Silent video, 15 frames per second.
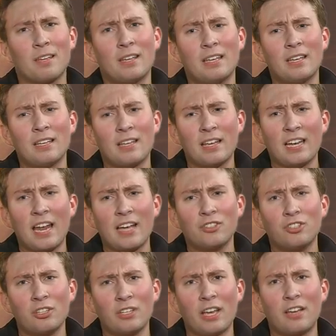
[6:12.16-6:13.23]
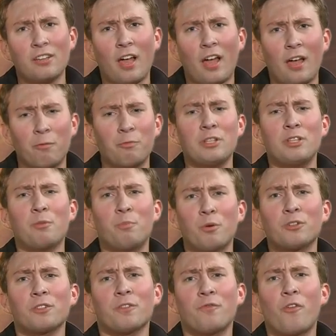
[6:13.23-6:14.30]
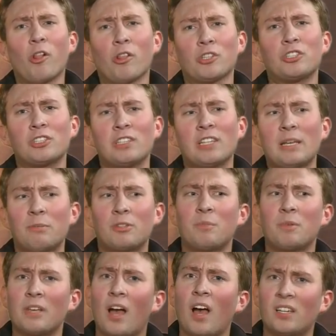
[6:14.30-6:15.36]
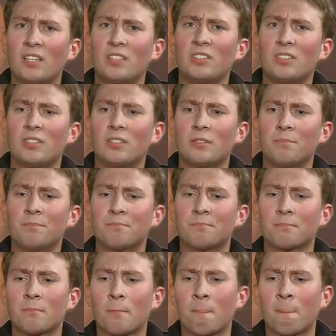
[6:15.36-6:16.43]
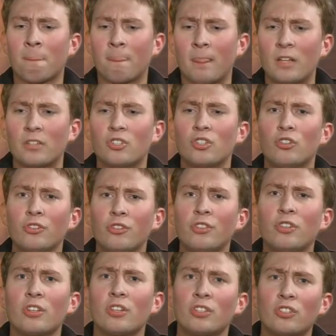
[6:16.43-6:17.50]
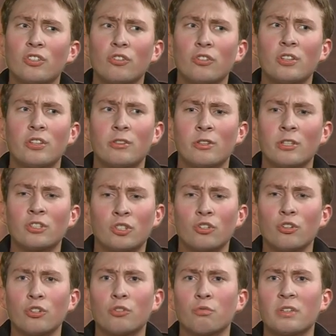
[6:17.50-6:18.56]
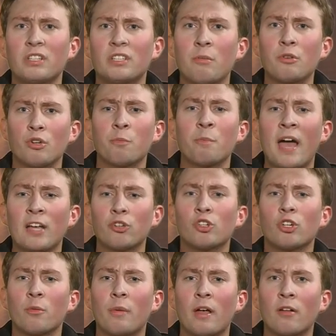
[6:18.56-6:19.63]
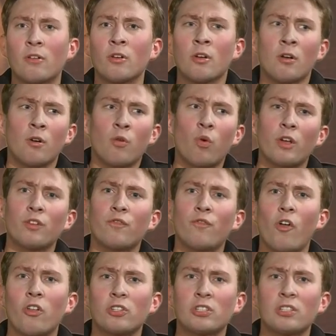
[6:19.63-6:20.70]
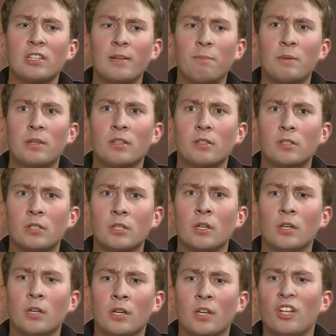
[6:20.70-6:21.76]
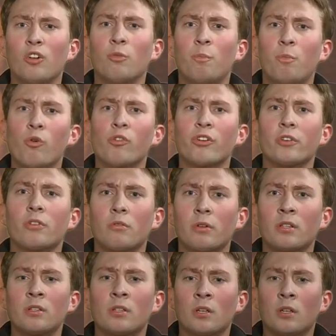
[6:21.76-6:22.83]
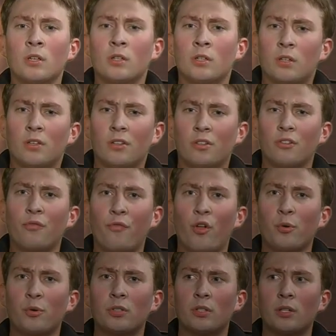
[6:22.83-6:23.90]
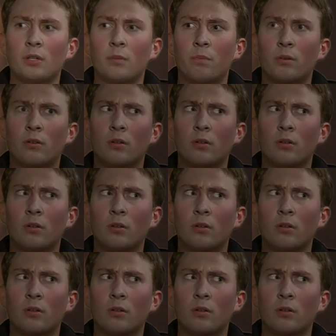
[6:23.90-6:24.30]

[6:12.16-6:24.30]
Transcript: It actually, I read the book to fall asleep. To be honest, it's good to read something you're passionate about while you fall asleep, because it'll bore you and you'll fall asleep.